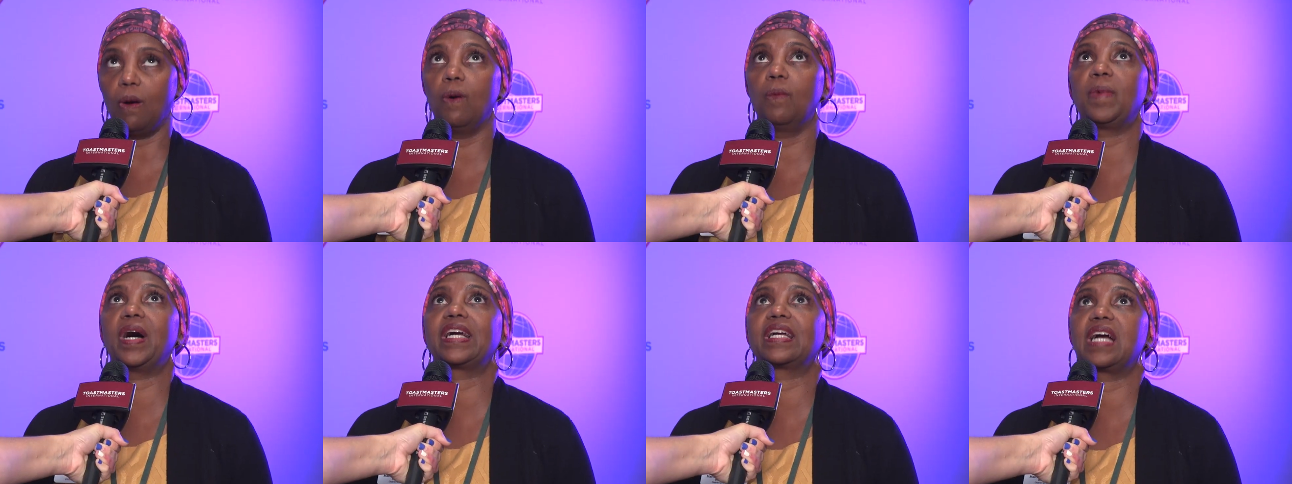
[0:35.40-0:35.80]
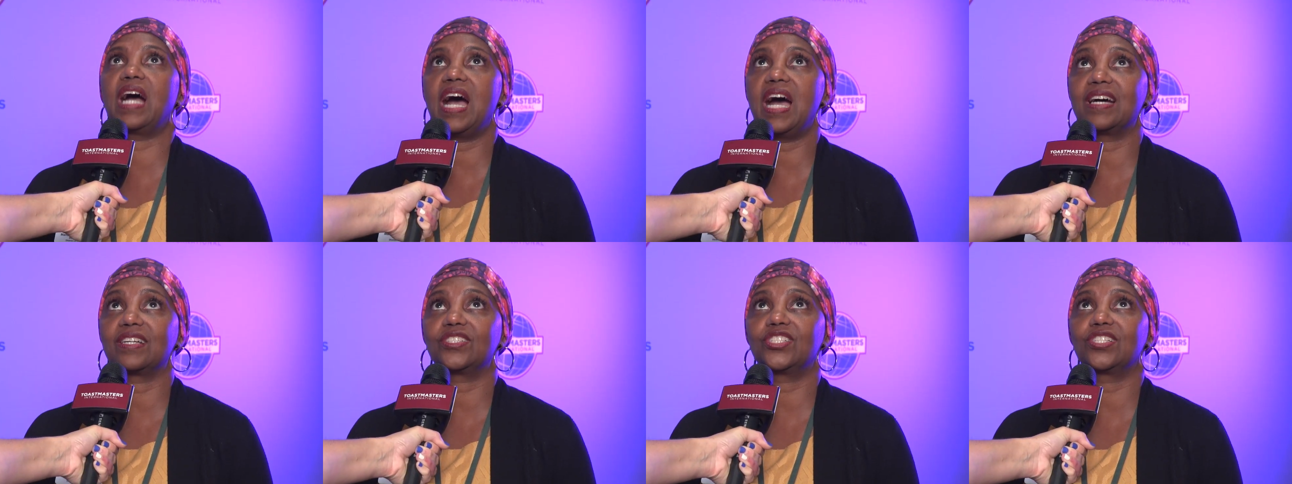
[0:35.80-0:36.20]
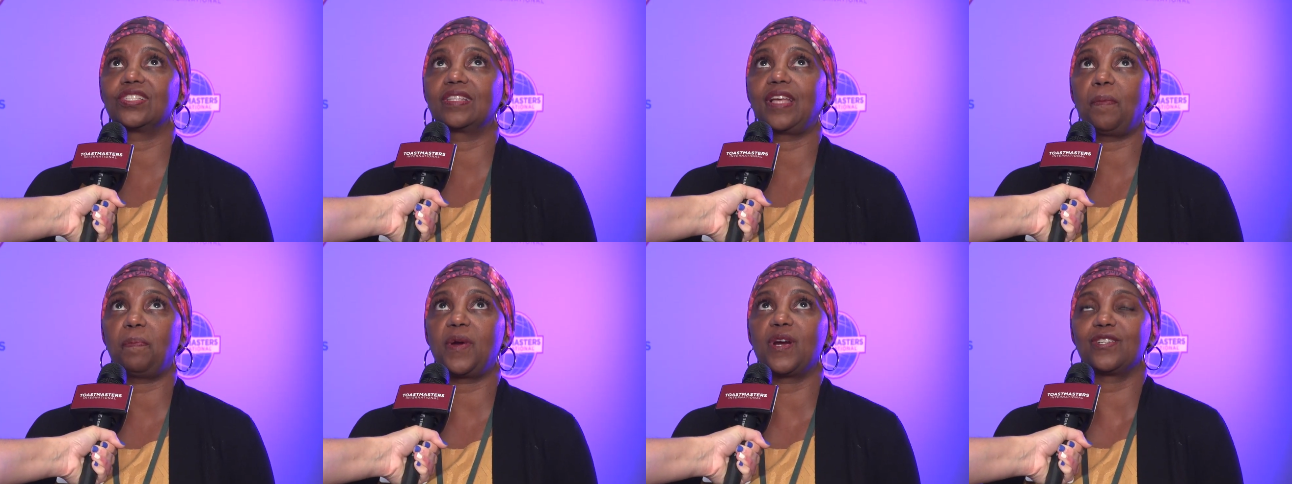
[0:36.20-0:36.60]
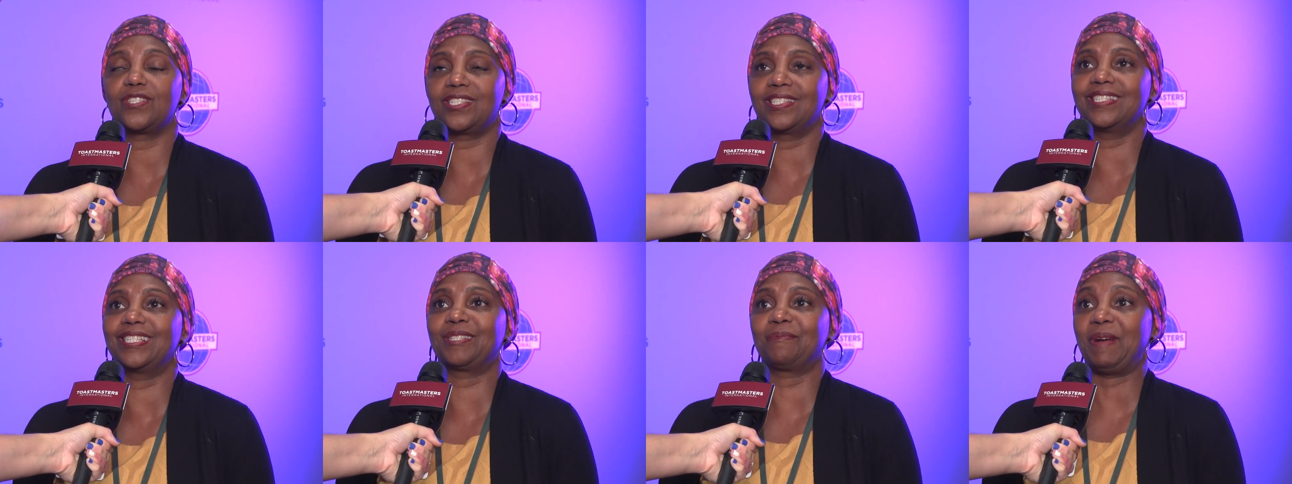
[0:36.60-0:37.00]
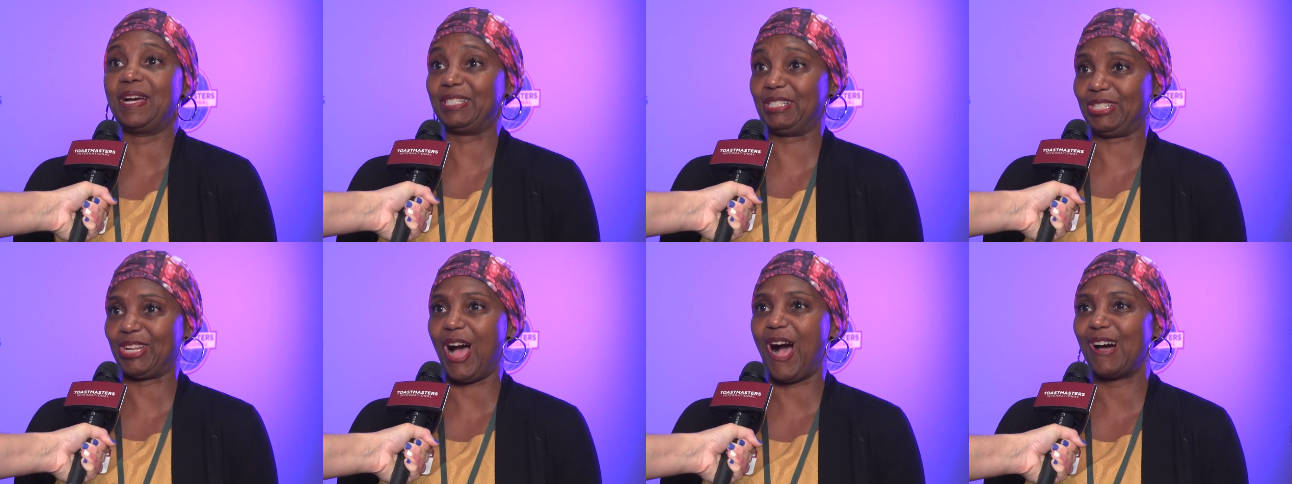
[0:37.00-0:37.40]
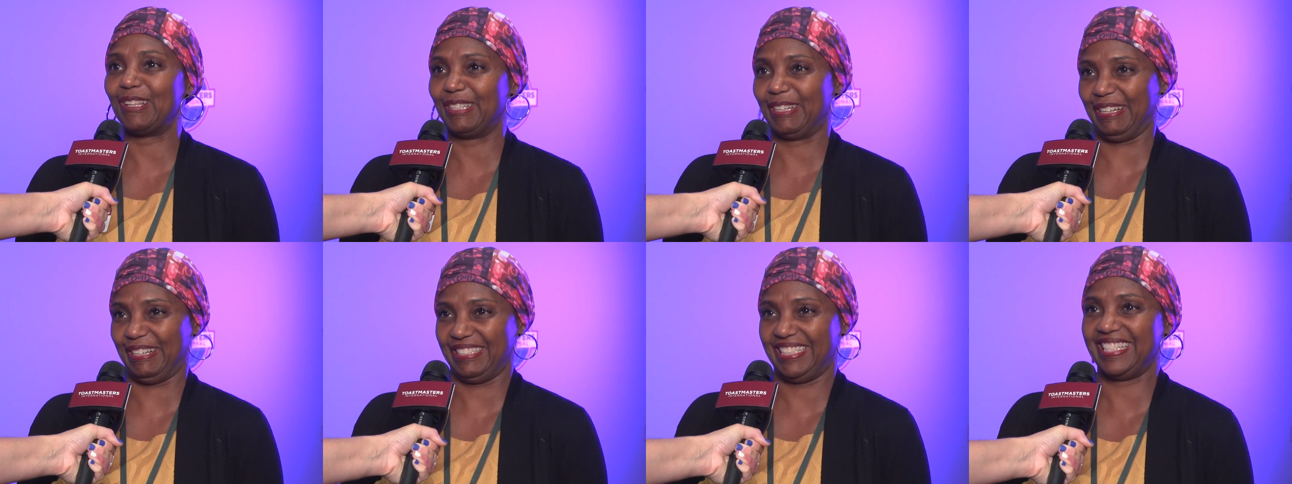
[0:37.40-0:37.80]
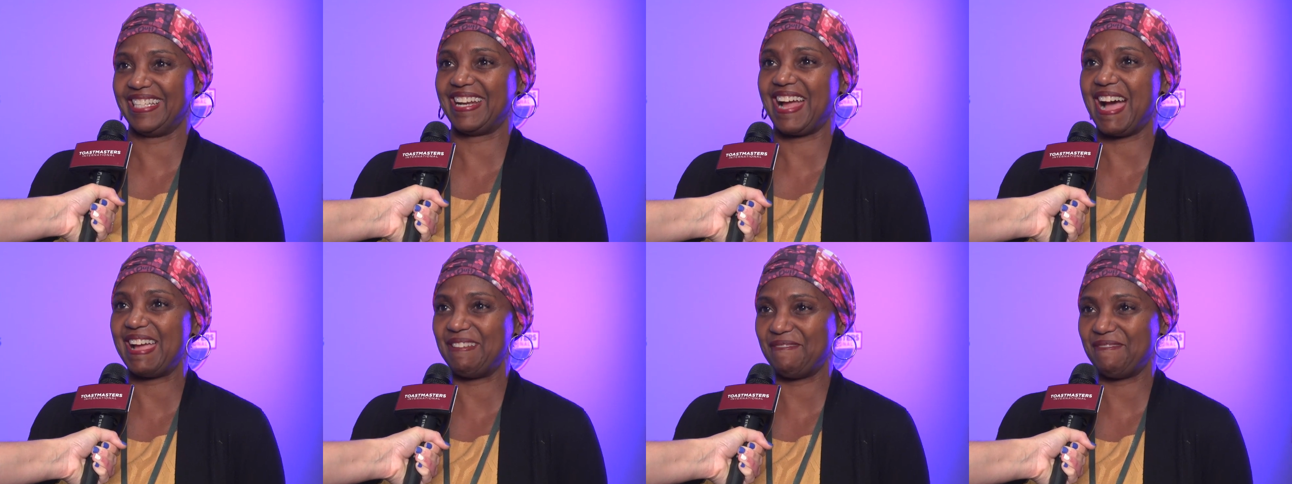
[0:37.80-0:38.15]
oh my gosh, that person is much taller than I